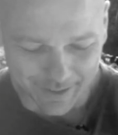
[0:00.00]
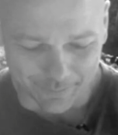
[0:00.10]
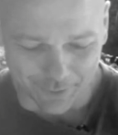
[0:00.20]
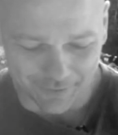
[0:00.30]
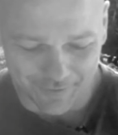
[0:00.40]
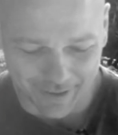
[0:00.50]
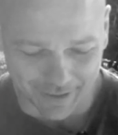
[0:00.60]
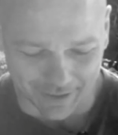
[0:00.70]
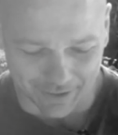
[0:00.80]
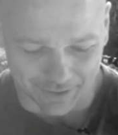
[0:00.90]
Moving
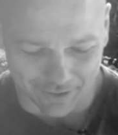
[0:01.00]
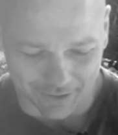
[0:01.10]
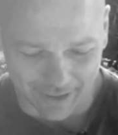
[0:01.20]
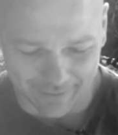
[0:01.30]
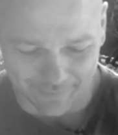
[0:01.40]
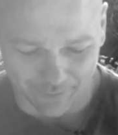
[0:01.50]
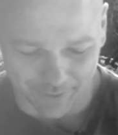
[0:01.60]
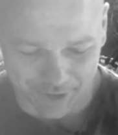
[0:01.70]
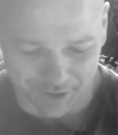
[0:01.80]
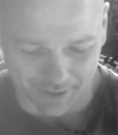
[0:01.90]
along, I have a
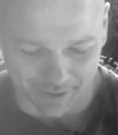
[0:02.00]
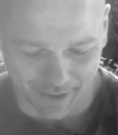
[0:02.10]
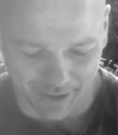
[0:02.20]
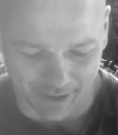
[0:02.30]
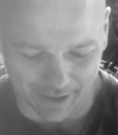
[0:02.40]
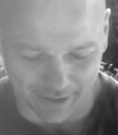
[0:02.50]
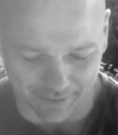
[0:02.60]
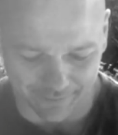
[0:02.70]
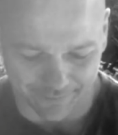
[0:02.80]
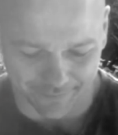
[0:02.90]
question
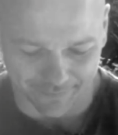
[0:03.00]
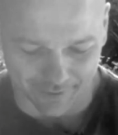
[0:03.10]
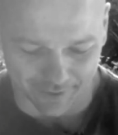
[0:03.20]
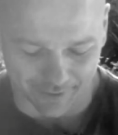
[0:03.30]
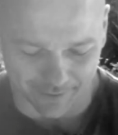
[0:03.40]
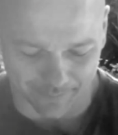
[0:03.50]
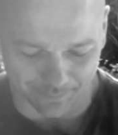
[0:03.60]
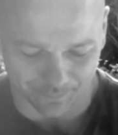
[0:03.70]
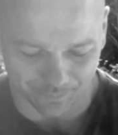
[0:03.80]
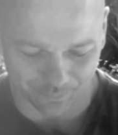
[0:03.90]
here
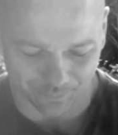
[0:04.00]
from